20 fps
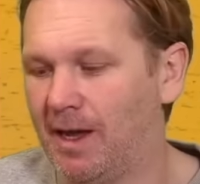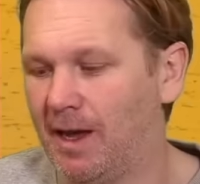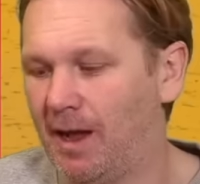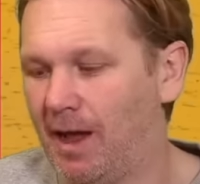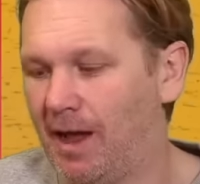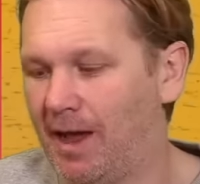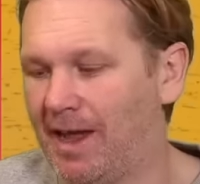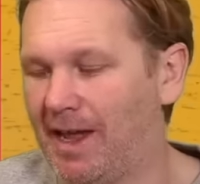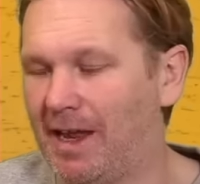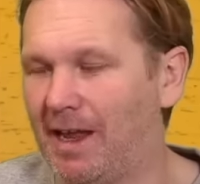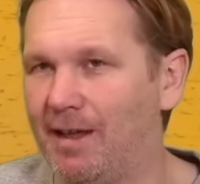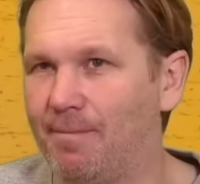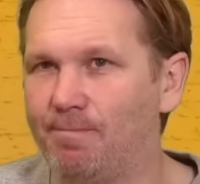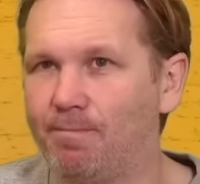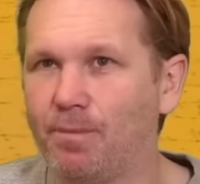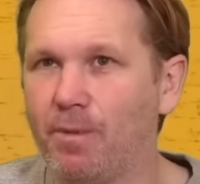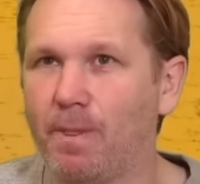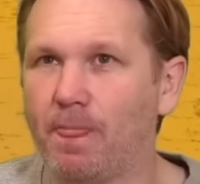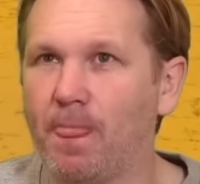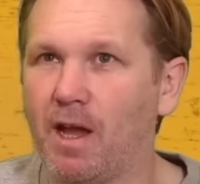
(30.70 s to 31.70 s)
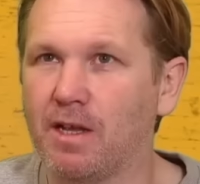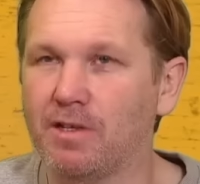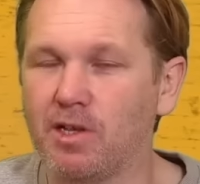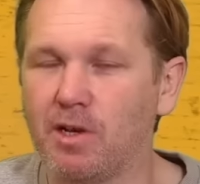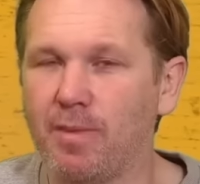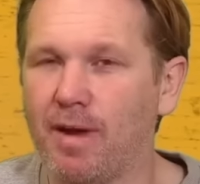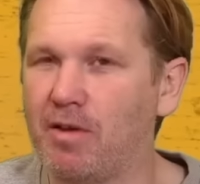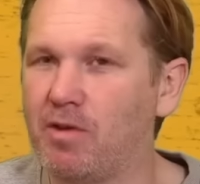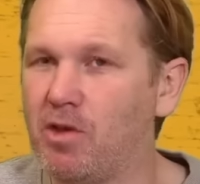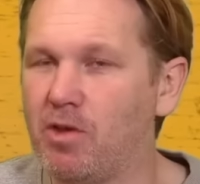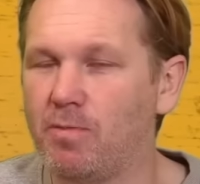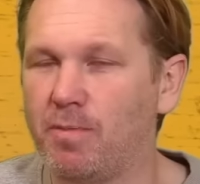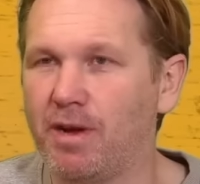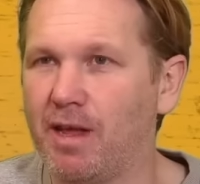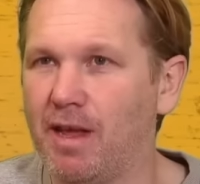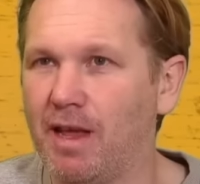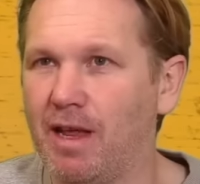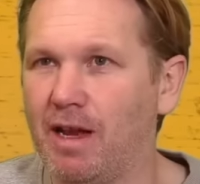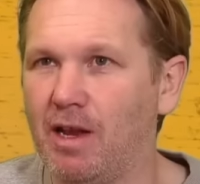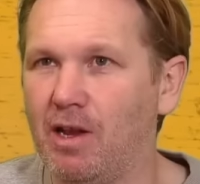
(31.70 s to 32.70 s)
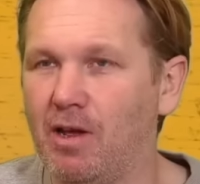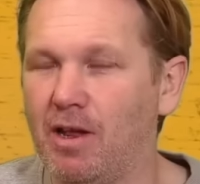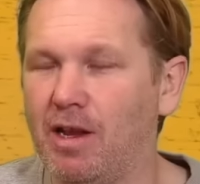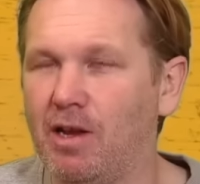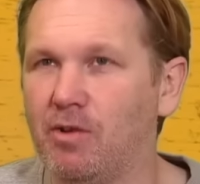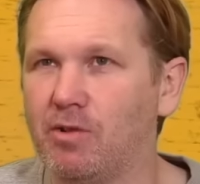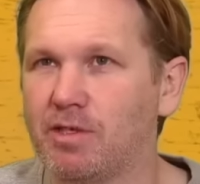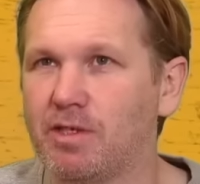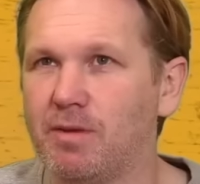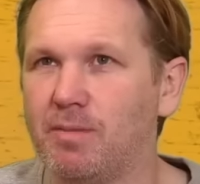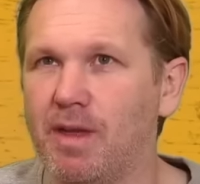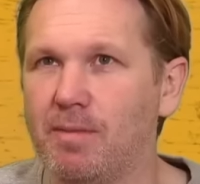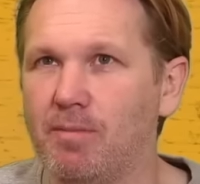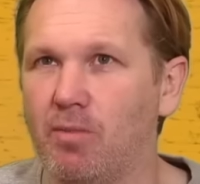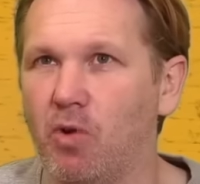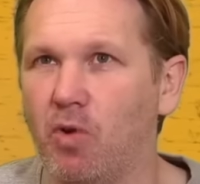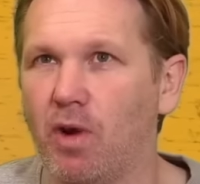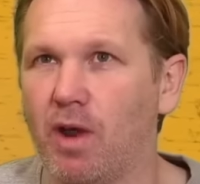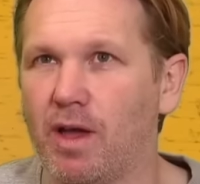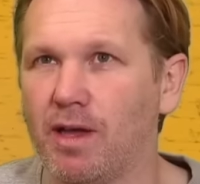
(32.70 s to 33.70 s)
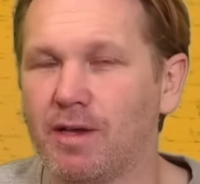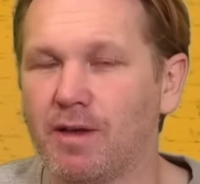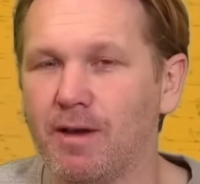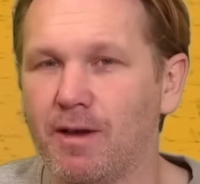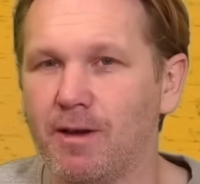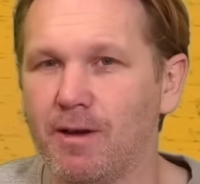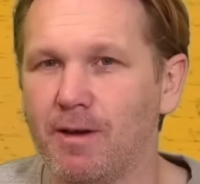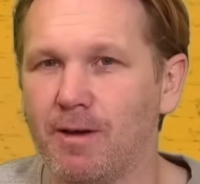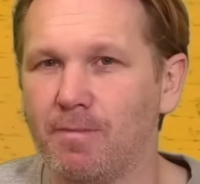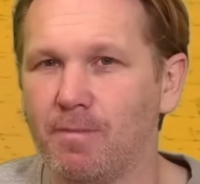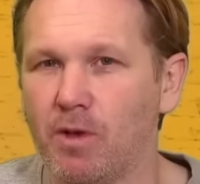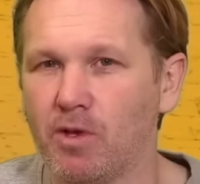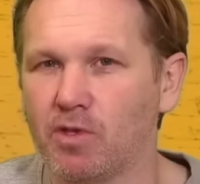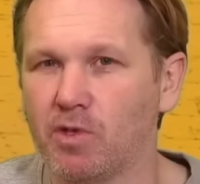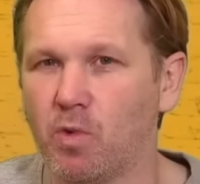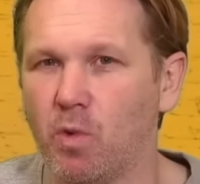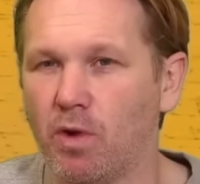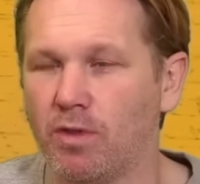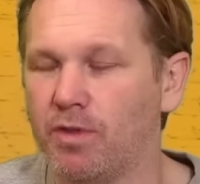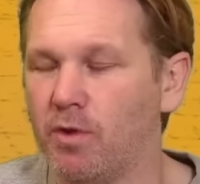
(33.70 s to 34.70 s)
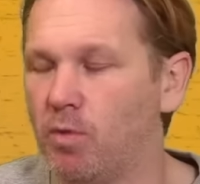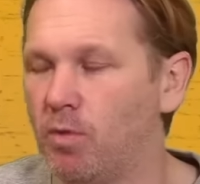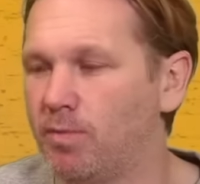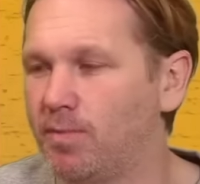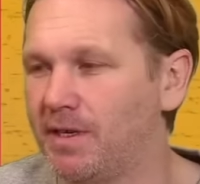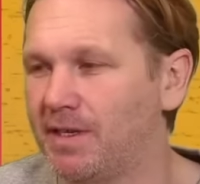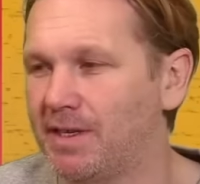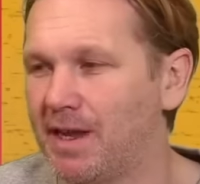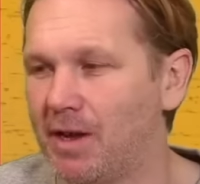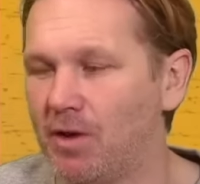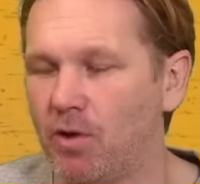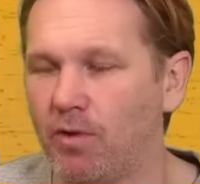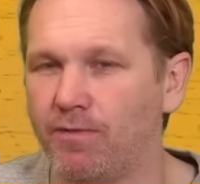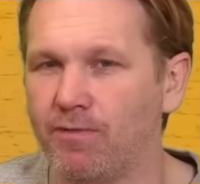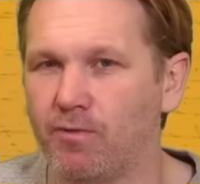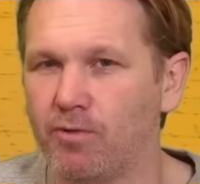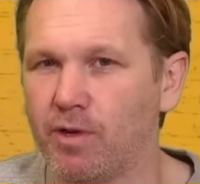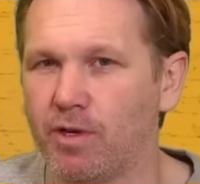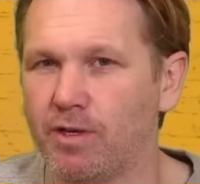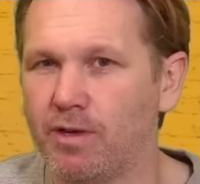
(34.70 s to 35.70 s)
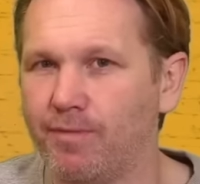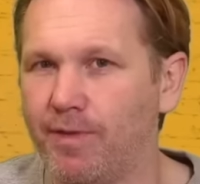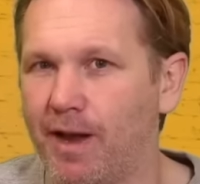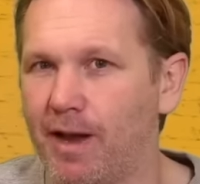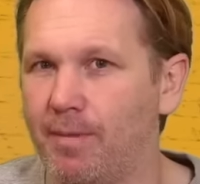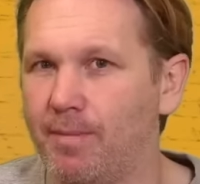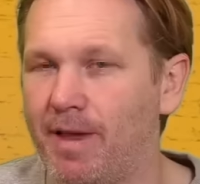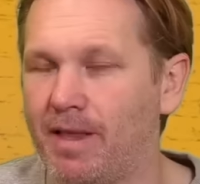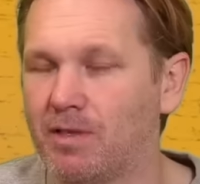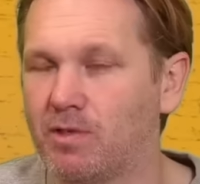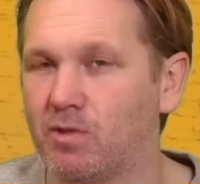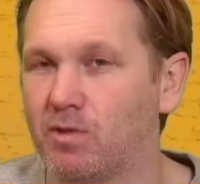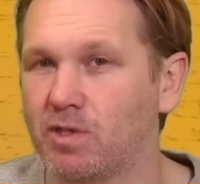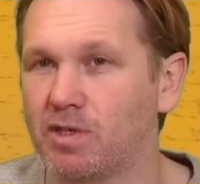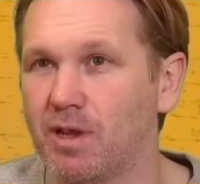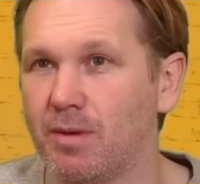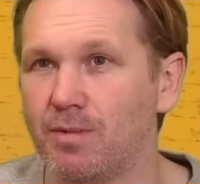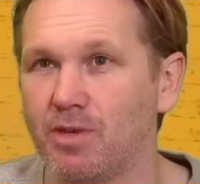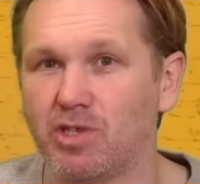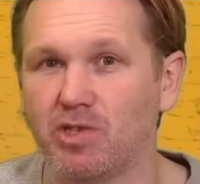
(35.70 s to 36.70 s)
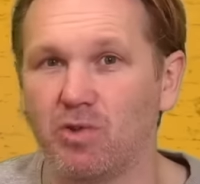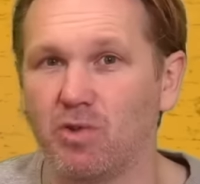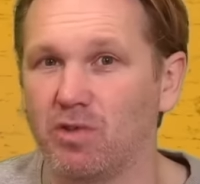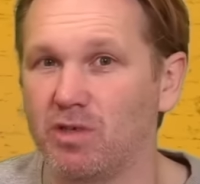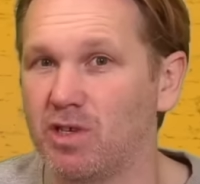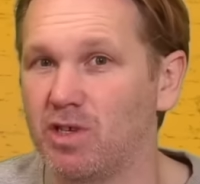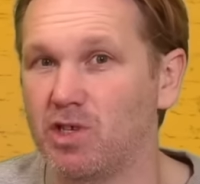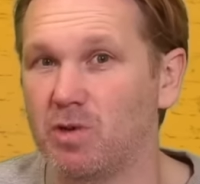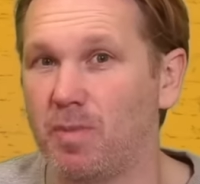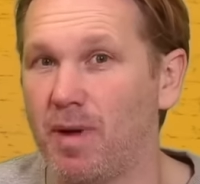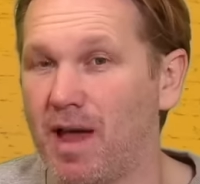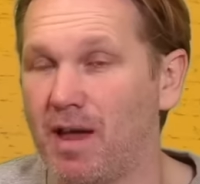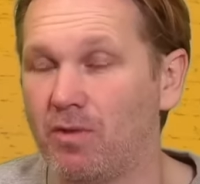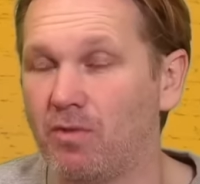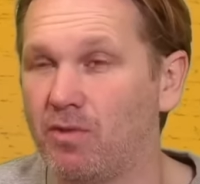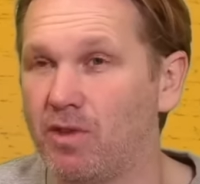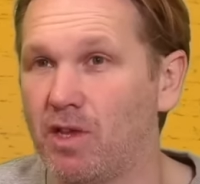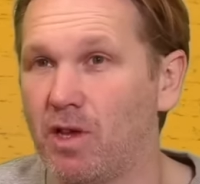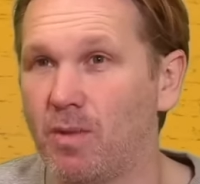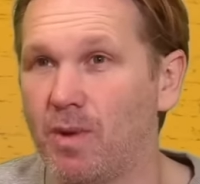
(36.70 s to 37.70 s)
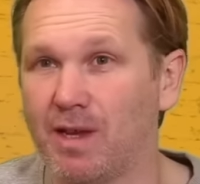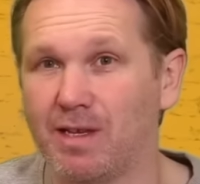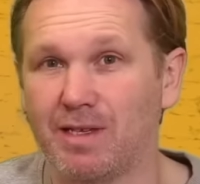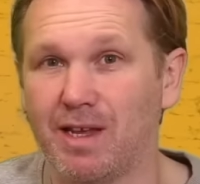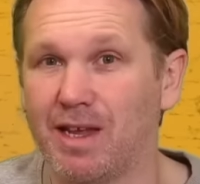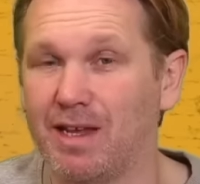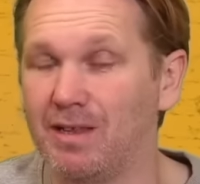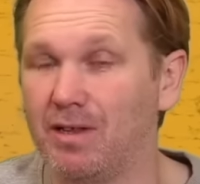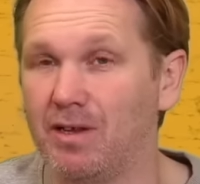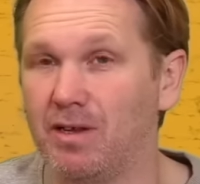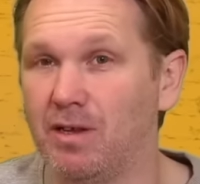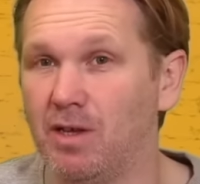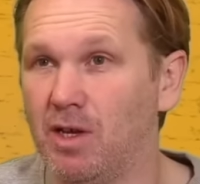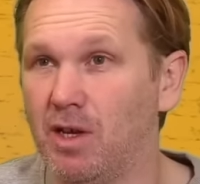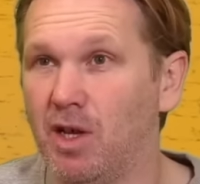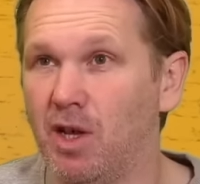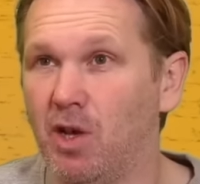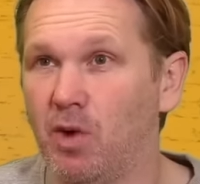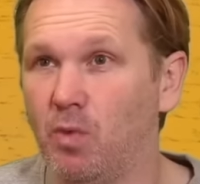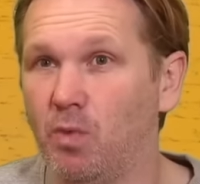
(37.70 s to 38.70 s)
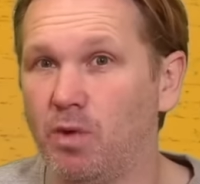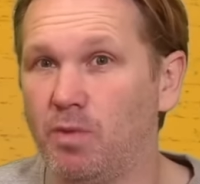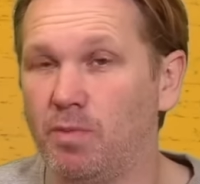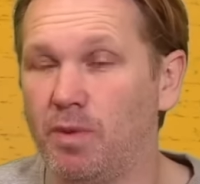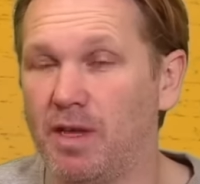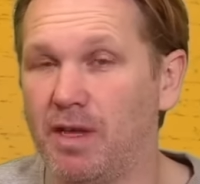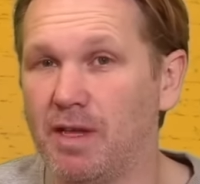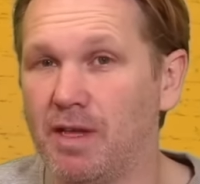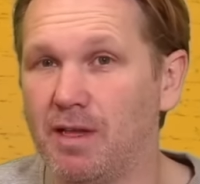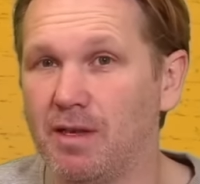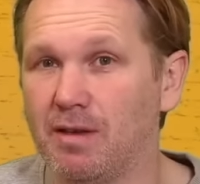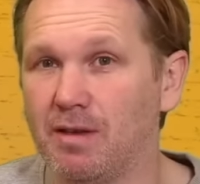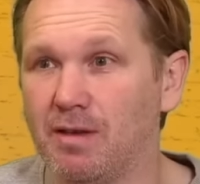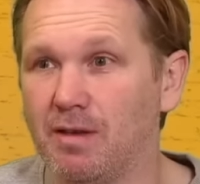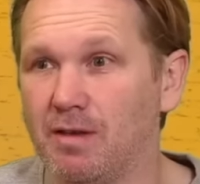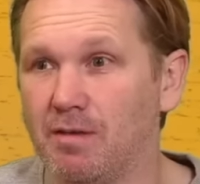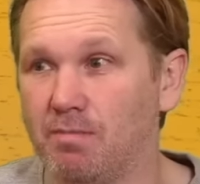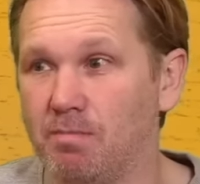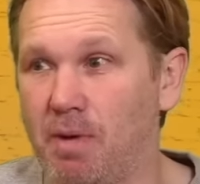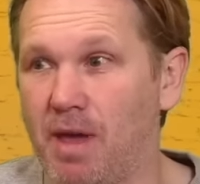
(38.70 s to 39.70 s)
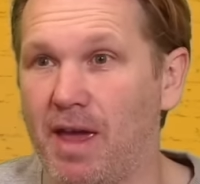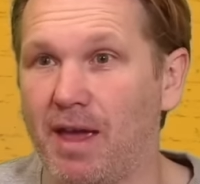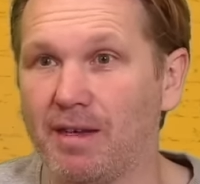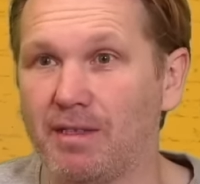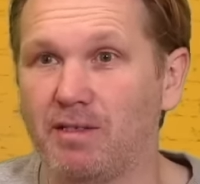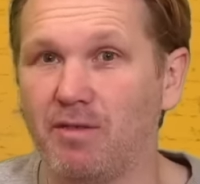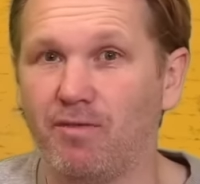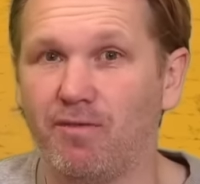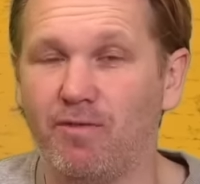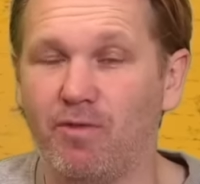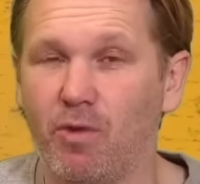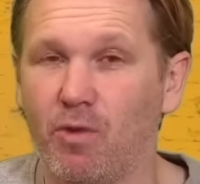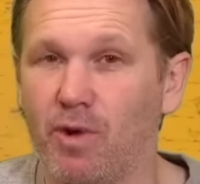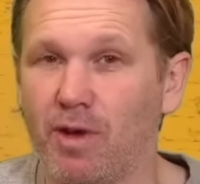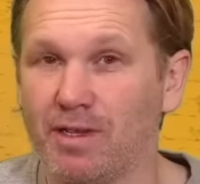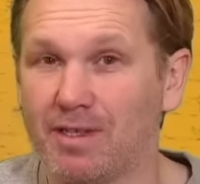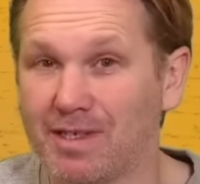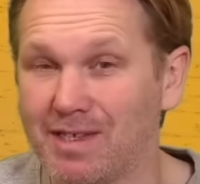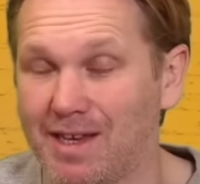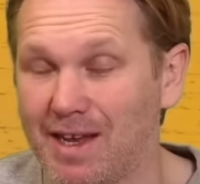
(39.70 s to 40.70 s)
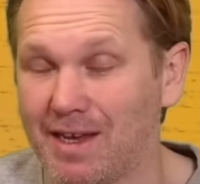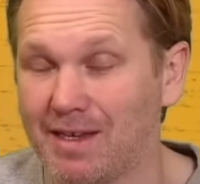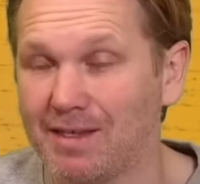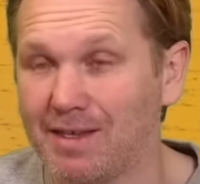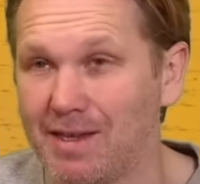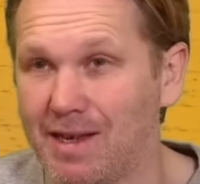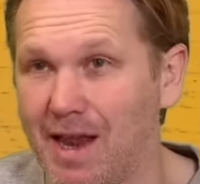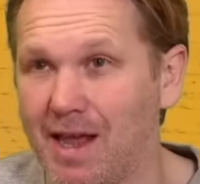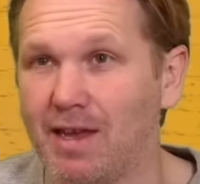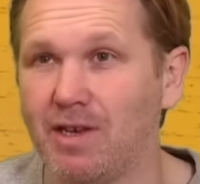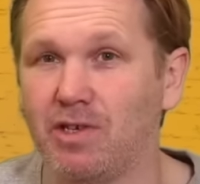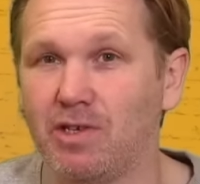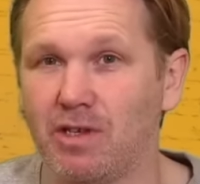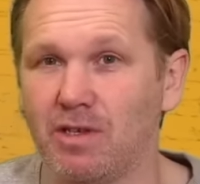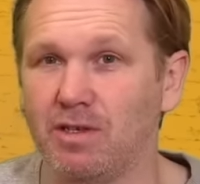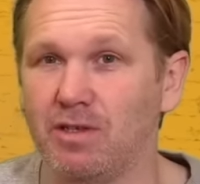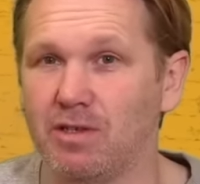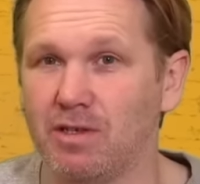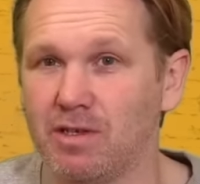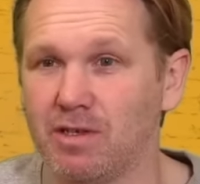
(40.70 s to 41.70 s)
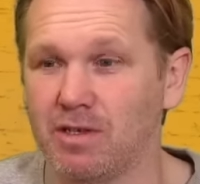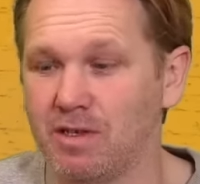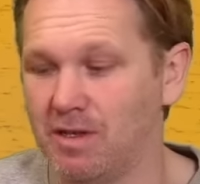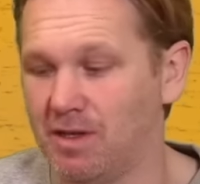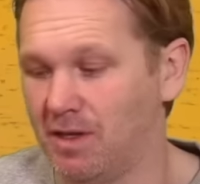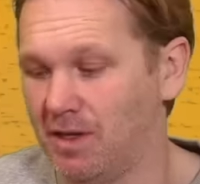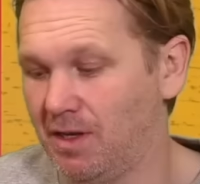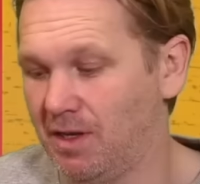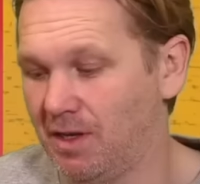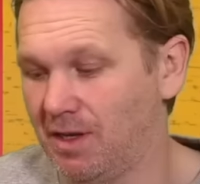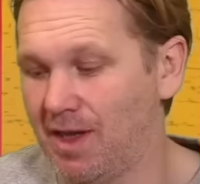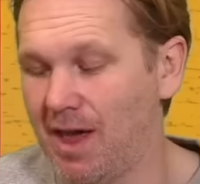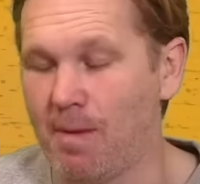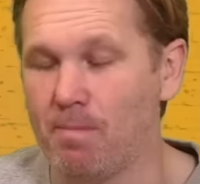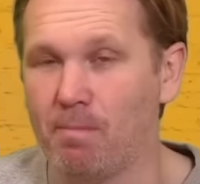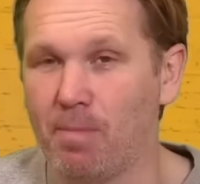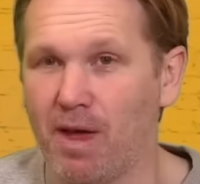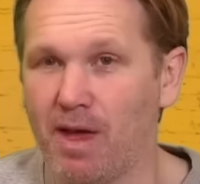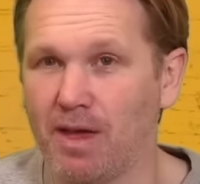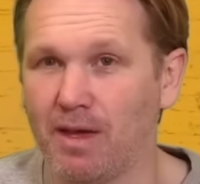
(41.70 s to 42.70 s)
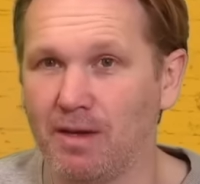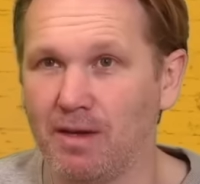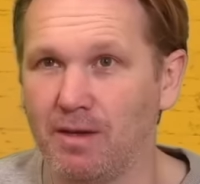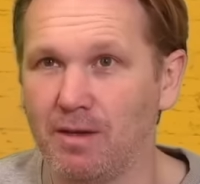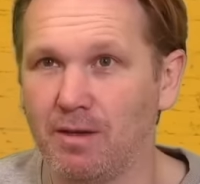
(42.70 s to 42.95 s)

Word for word: it, I don't know about you, but it, it looks to me more like a, a, squad that would be sent off for a developmental summer tour to Japan or the USA than would be picked for a Six Nations campaign.